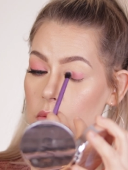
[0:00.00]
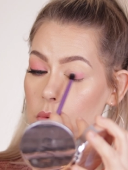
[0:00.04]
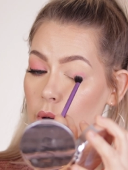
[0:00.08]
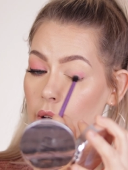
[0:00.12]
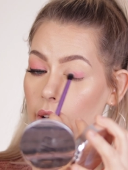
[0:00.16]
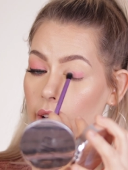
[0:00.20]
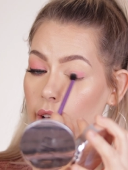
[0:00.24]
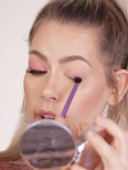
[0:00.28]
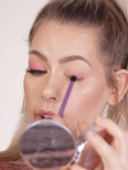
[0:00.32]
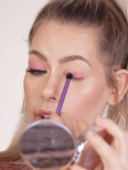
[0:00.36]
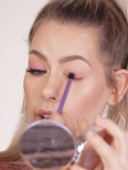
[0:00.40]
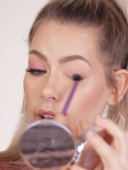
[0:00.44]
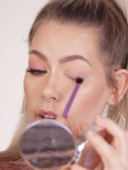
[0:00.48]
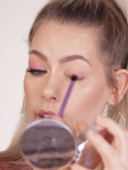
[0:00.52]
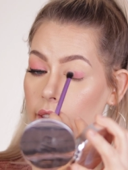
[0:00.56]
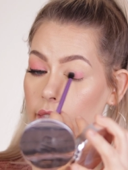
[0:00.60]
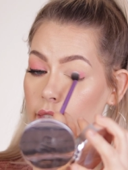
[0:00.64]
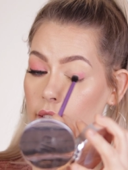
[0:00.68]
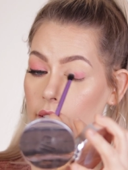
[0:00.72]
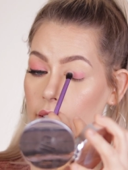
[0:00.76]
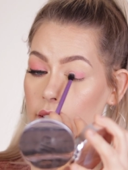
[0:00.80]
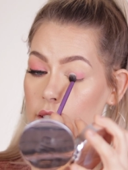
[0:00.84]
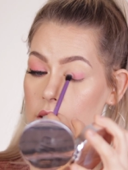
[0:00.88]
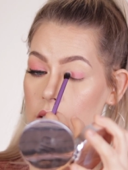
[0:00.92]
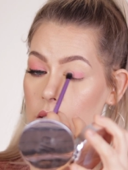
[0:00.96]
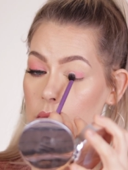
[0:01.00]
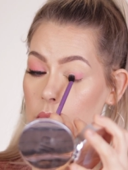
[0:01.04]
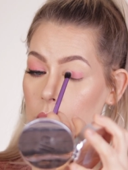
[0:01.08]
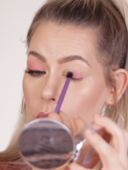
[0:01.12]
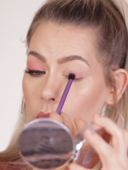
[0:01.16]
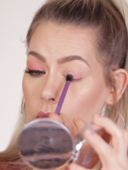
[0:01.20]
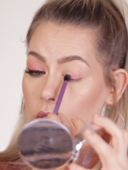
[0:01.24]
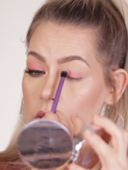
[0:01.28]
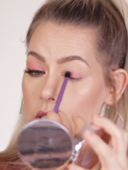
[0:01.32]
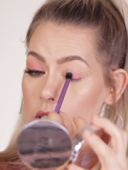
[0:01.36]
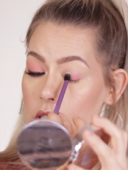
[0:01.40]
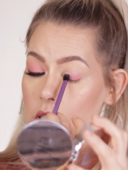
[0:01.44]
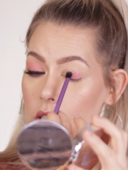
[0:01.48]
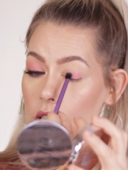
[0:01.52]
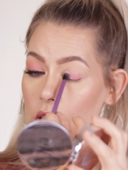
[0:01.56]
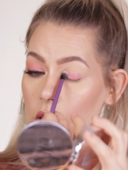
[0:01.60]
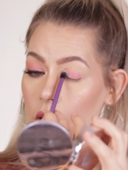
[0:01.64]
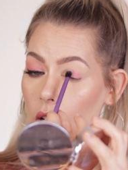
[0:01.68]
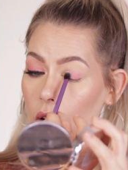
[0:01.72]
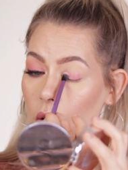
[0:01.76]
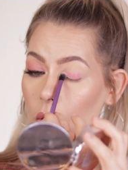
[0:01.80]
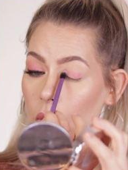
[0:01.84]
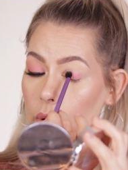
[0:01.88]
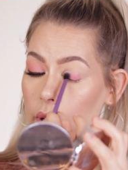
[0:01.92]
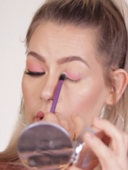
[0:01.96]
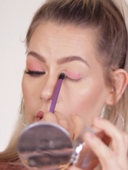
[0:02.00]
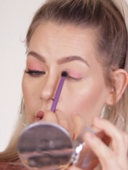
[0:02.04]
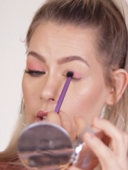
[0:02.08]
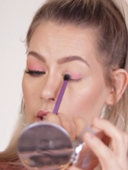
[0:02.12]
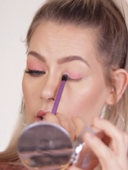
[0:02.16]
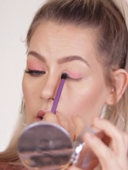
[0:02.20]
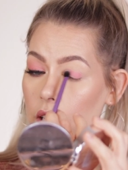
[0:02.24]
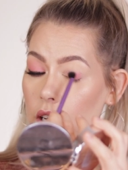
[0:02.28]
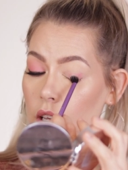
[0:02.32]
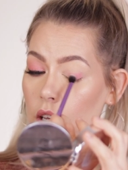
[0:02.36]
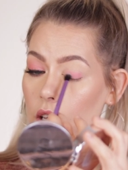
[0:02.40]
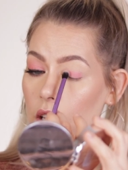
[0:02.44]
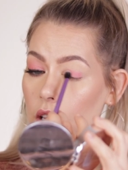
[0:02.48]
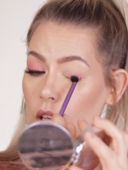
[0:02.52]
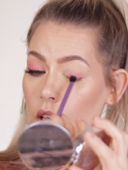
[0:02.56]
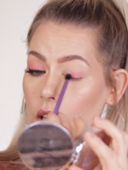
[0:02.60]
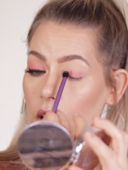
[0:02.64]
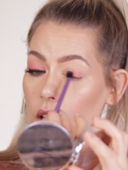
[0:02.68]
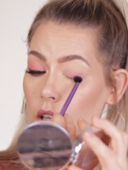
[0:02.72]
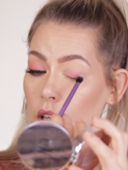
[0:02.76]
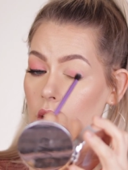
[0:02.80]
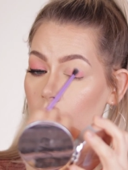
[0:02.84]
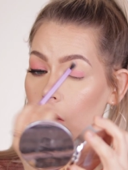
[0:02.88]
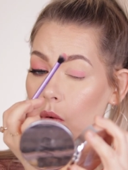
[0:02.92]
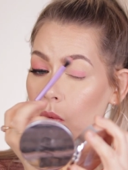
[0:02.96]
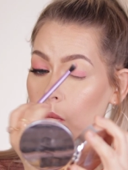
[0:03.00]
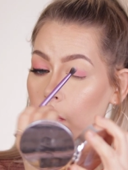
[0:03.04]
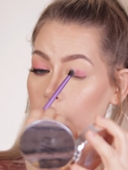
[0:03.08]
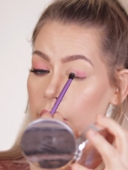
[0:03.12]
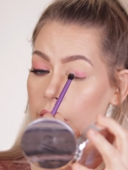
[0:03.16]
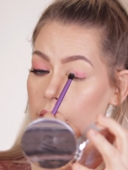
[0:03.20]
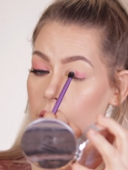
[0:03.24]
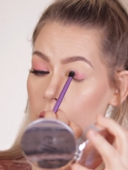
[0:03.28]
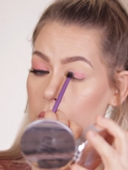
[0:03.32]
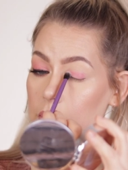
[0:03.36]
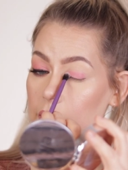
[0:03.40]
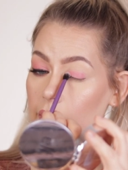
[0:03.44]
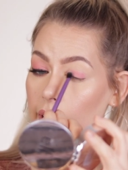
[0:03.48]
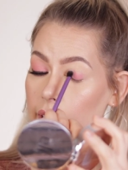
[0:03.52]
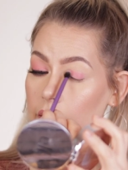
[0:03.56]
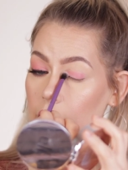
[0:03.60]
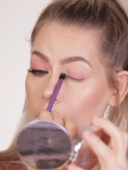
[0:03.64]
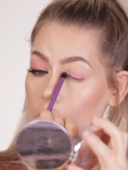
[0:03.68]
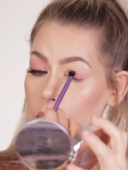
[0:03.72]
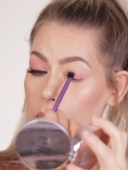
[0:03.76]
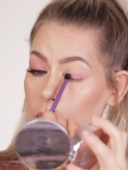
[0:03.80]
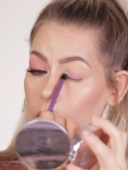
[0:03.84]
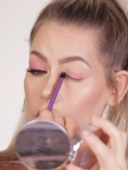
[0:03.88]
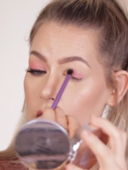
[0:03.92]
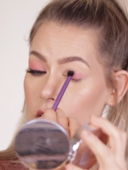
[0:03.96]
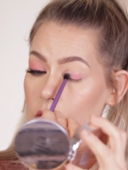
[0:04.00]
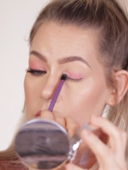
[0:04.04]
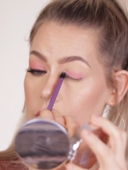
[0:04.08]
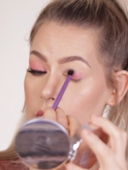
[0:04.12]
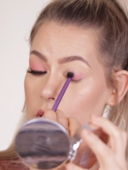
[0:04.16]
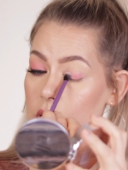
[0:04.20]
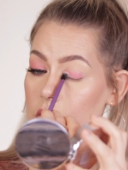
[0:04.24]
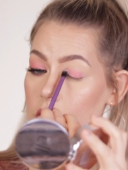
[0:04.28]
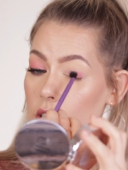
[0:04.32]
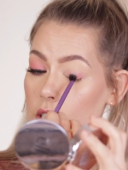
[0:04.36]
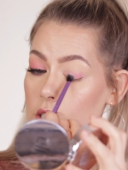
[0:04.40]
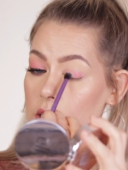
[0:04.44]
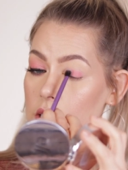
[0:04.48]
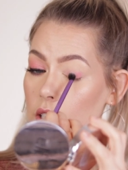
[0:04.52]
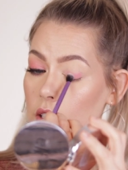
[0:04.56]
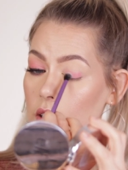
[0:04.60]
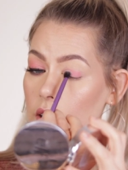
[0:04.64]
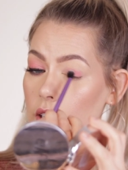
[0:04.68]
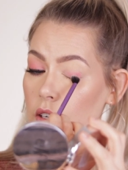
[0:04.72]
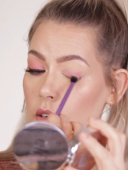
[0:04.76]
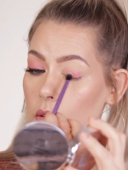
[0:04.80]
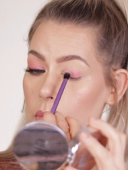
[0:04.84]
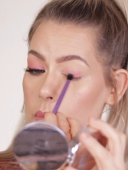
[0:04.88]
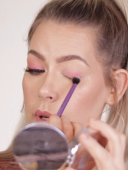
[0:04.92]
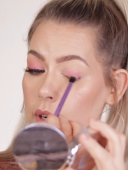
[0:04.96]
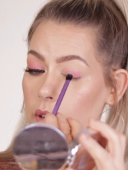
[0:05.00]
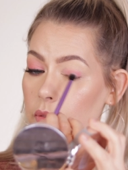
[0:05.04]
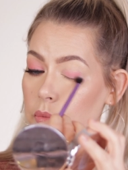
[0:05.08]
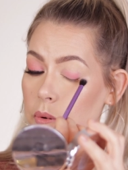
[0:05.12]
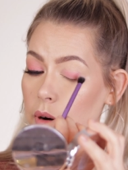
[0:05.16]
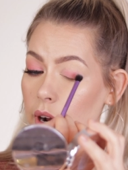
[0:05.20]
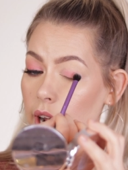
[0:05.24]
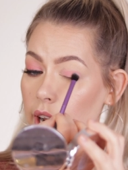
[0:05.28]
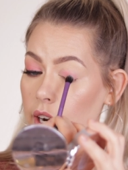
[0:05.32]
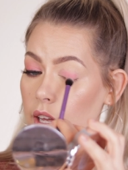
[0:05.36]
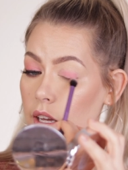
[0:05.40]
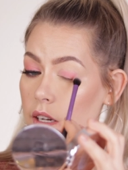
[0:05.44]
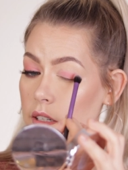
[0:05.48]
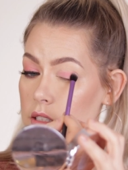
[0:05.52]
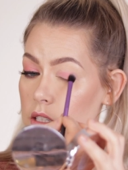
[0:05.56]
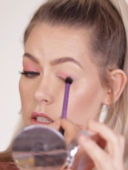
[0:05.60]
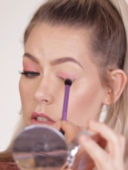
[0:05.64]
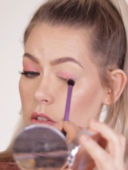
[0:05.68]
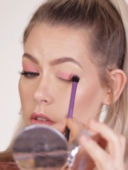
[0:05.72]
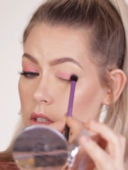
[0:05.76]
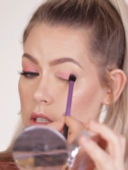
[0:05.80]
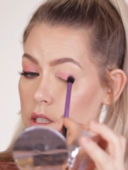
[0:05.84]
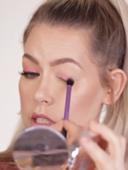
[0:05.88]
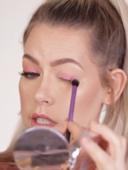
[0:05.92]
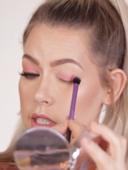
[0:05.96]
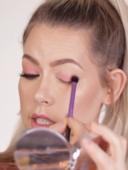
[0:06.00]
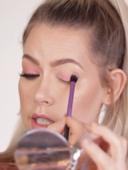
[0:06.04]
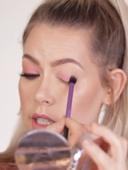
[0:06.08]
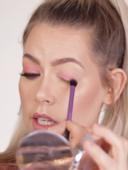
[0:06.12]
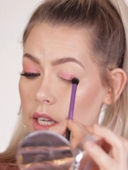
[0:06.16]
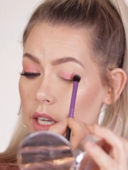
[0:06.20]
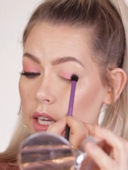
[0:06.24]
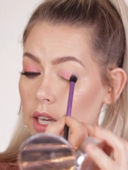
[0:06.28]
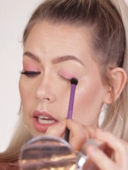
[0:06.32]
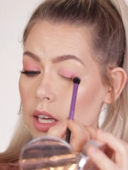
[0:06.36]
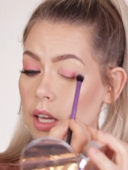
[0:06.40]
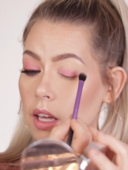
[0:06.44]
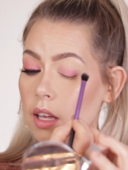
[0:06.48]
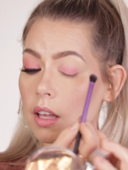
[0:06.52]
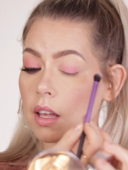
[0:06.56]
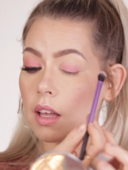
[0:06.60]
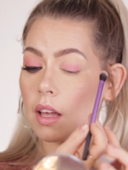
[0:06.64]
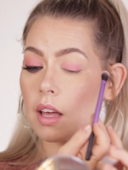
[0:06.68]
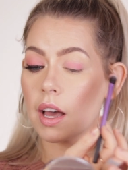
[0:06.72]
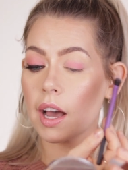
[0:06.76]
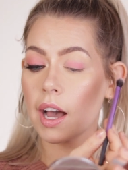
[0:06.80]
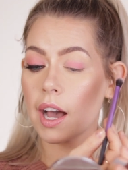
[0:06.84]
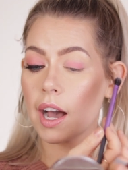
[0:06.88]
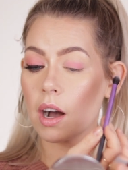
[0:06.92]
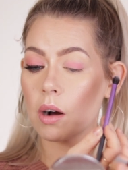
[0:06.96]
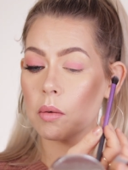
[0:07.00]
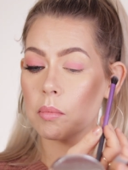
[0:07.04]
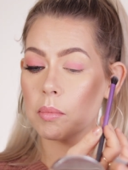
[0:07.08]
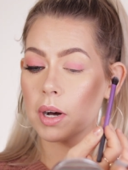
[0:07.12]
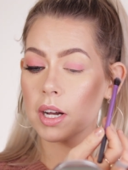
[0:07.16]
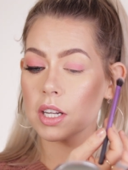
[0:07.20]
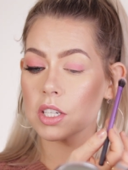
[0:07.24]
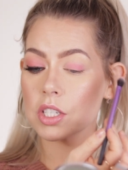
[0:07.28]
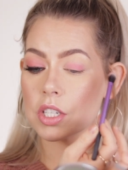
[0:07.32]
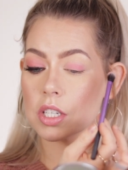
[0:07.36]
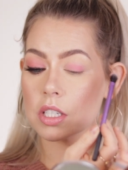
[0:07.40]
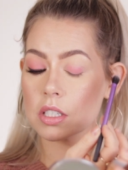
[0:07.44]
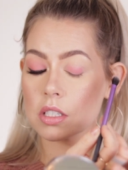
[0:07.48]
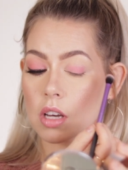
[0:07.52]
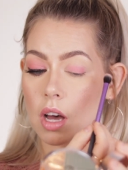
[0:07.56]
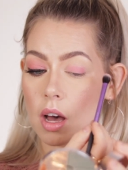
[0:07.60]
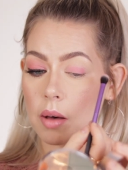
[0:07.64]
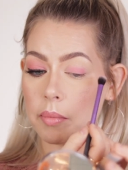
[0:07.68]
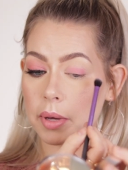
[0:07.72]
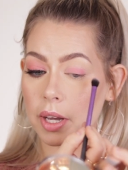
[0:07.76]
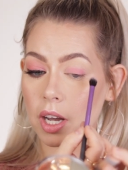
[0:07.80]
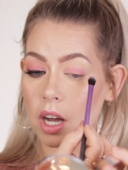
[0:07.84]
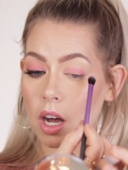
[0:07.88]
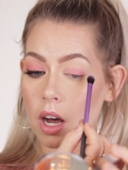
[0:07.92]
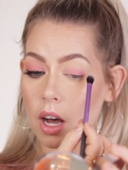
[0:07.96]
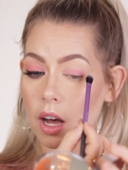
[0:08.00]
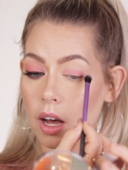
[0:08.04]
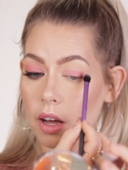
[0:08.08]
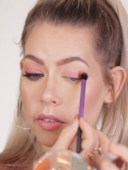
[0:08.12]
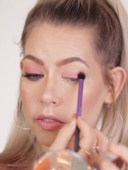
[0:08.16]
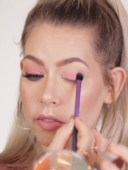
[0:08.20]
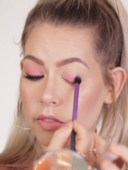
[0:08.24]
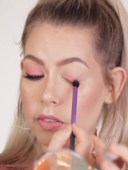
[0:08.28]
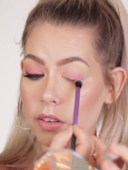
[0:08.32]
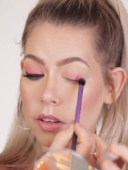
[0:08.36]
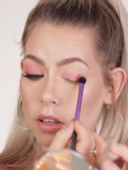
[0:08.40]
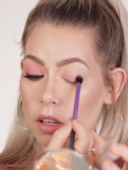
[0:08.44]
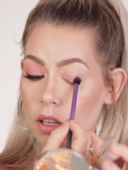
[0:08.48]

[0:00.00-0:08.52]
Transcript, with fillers: why I think it's important to go in with the blending brush with just a little bit of product. And you can see how much is coming off